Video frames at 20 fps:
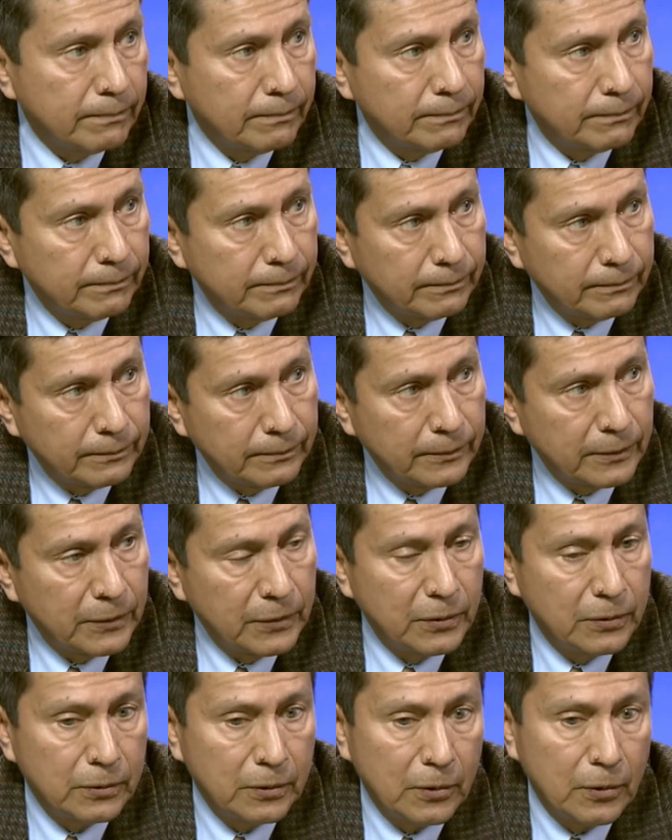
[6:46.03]
Mm -hmm.
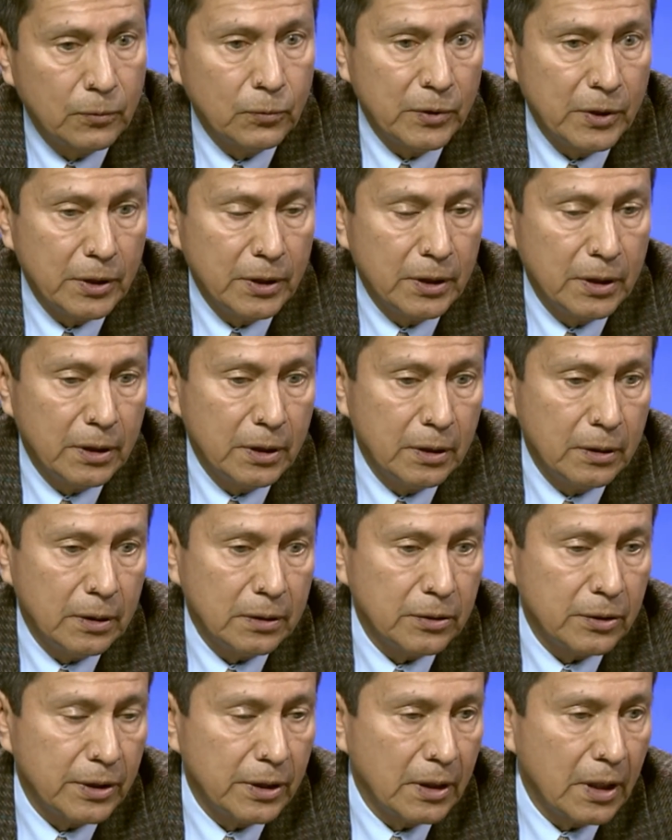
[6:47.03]
You know, we
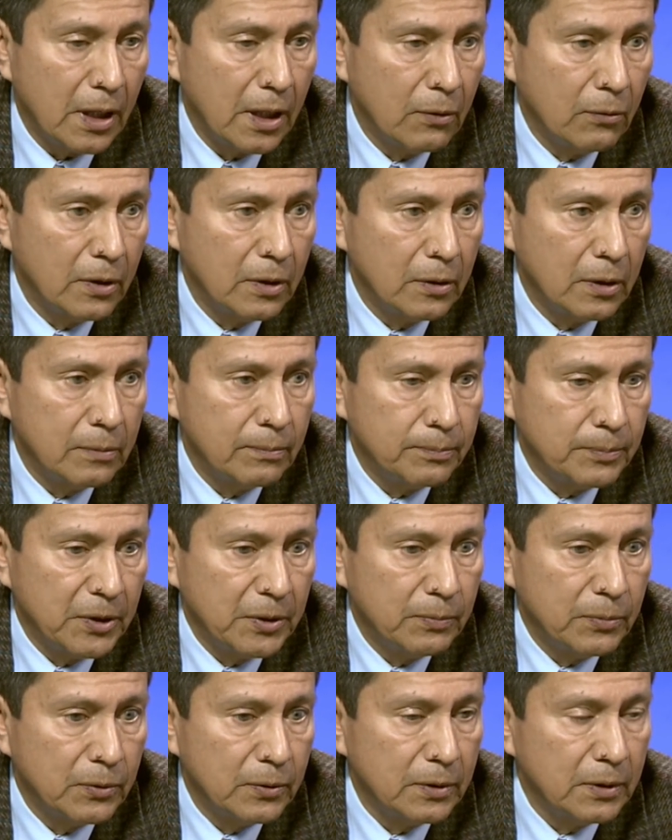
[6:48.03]
train our
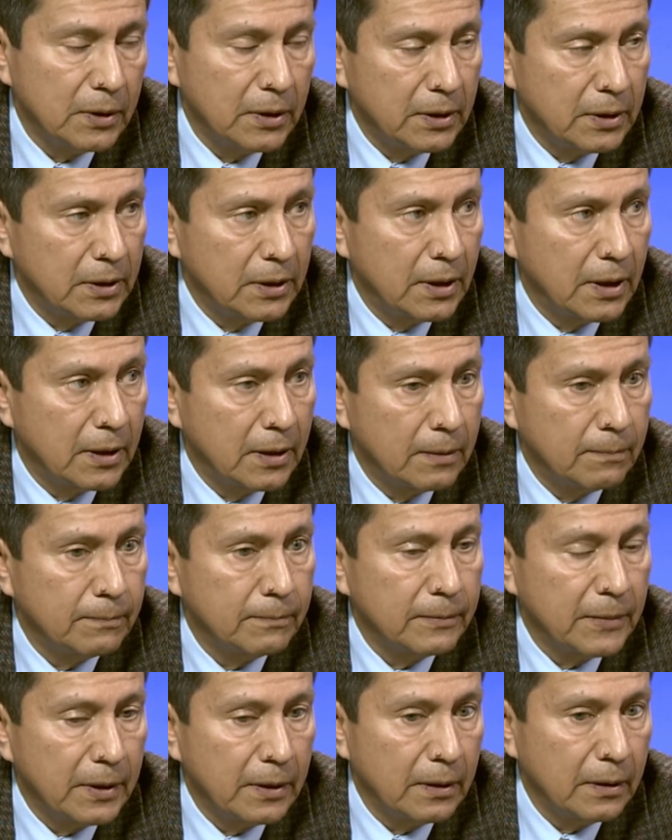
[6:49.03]
people and um,
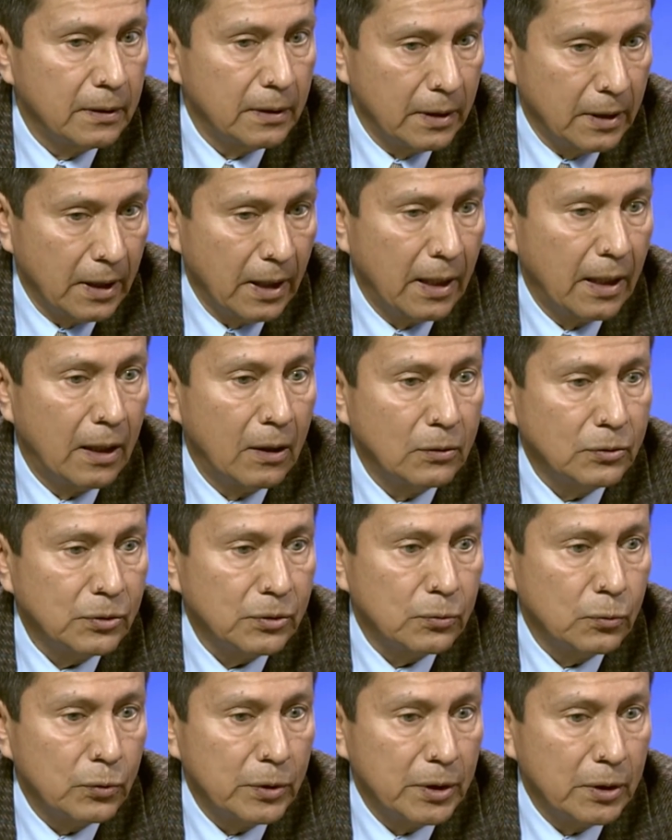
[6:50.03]
in-house.
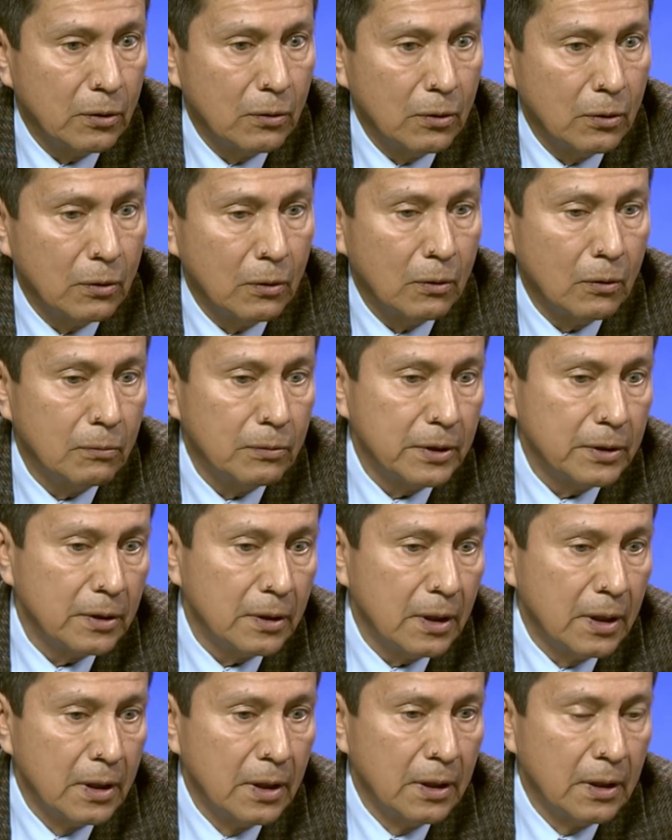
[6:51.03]
We go over
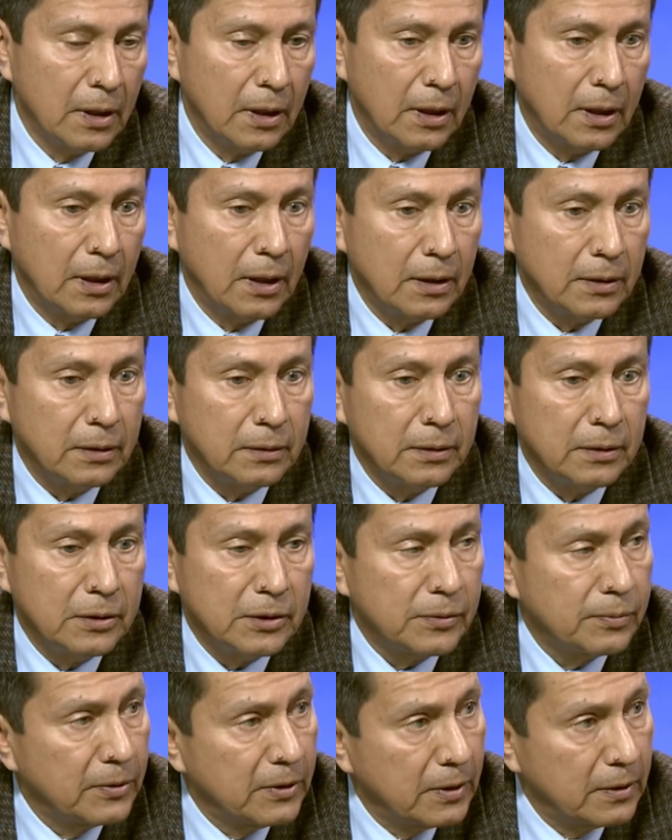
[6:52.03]
uh,
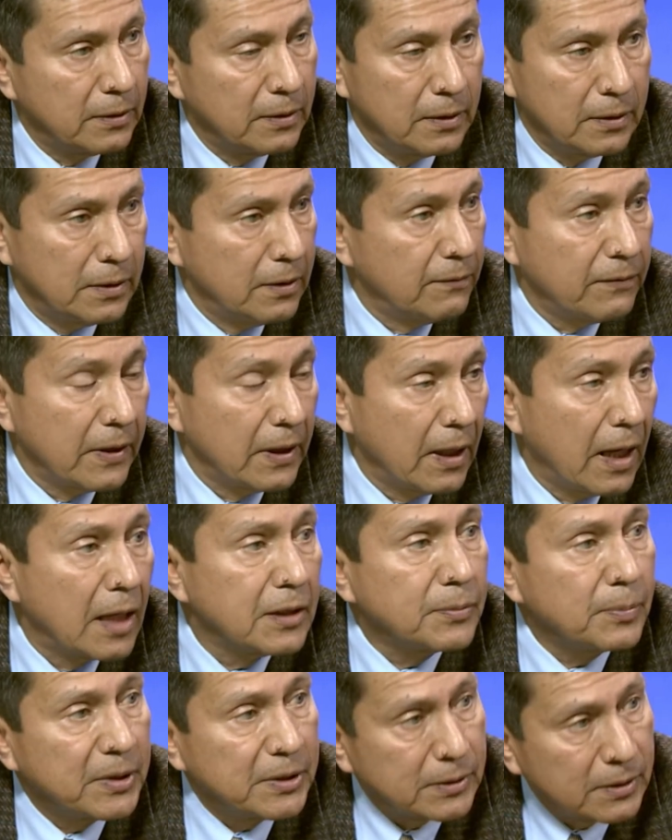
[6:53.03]
different, uh, different
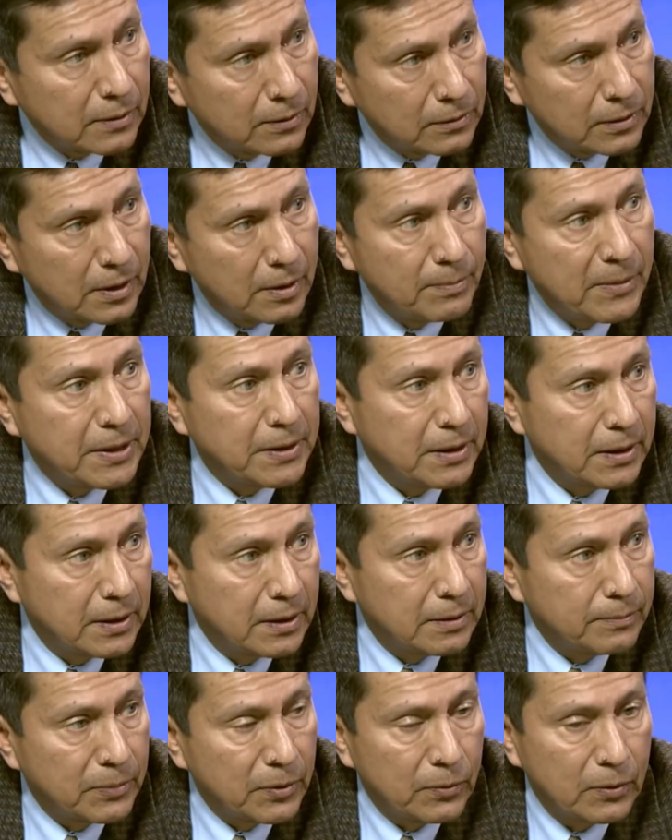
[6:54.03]
aspects of the
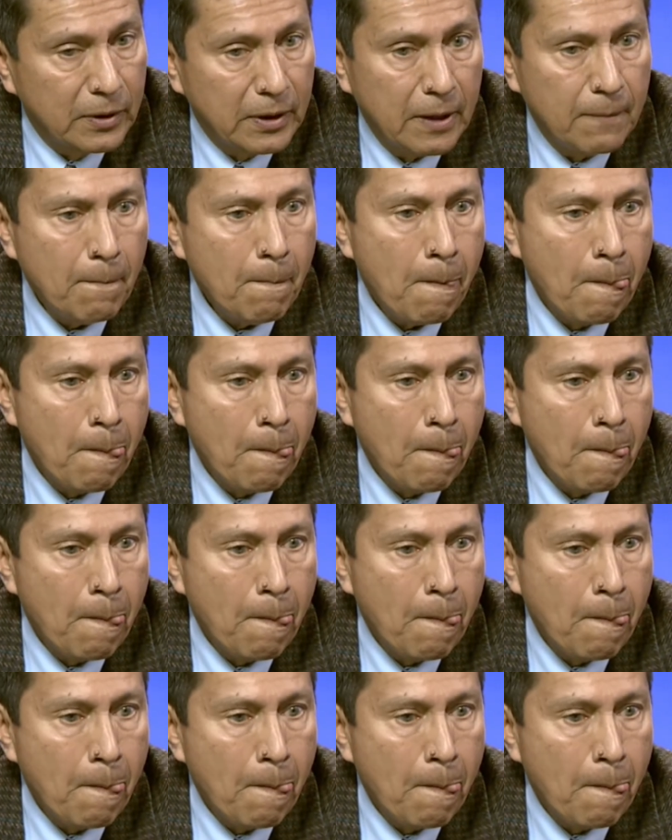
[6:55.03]
Medicare program.